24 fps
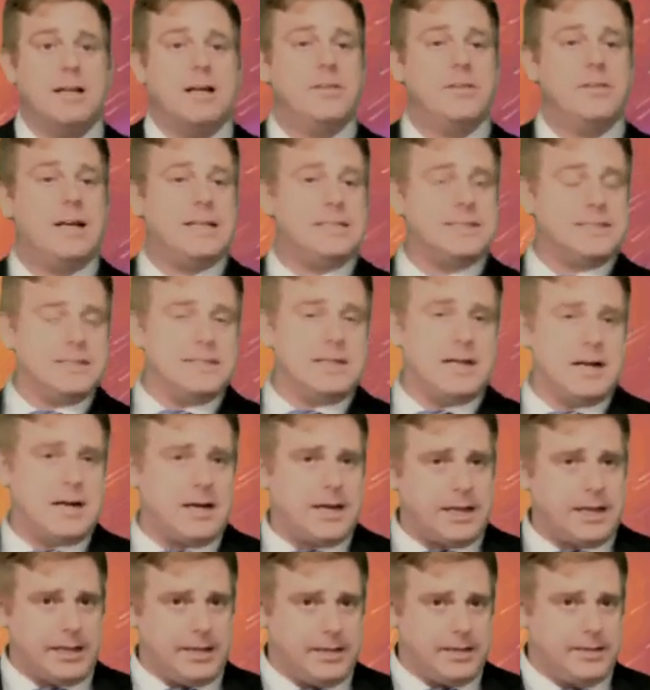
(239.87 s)
Now, that's on the
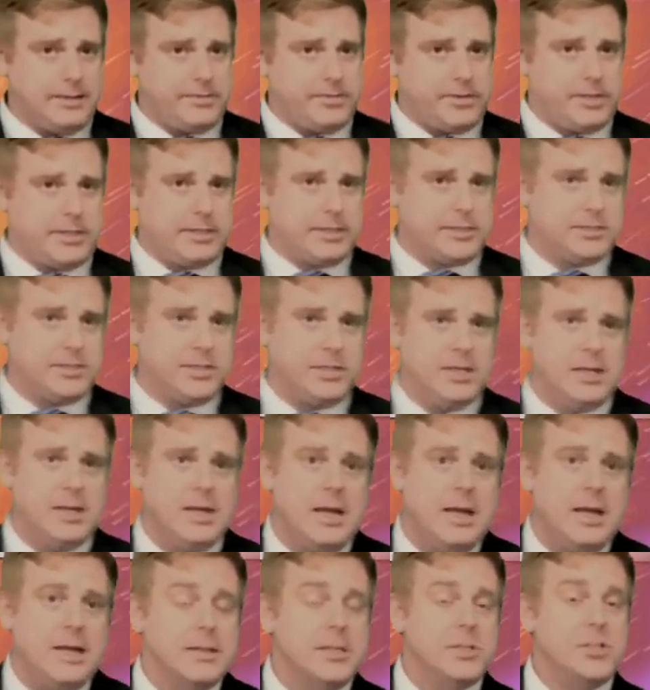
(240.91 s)
high end of things.
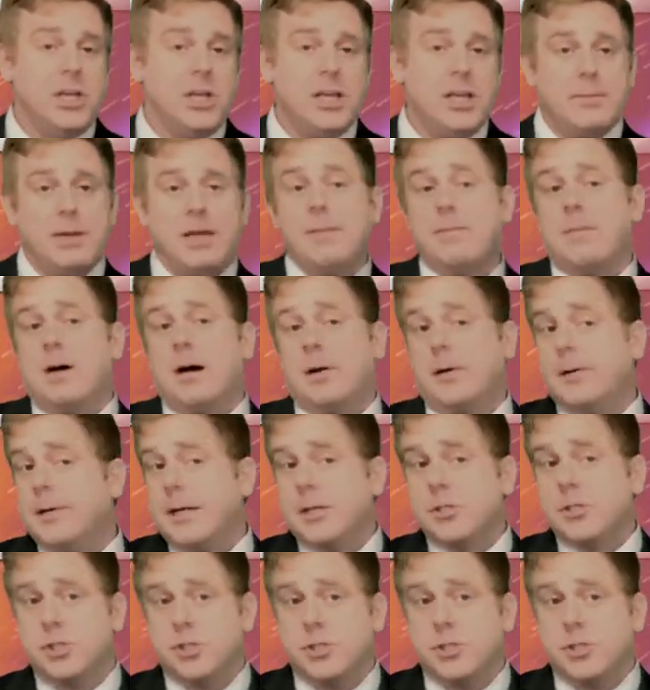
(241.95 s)
The JMA model actually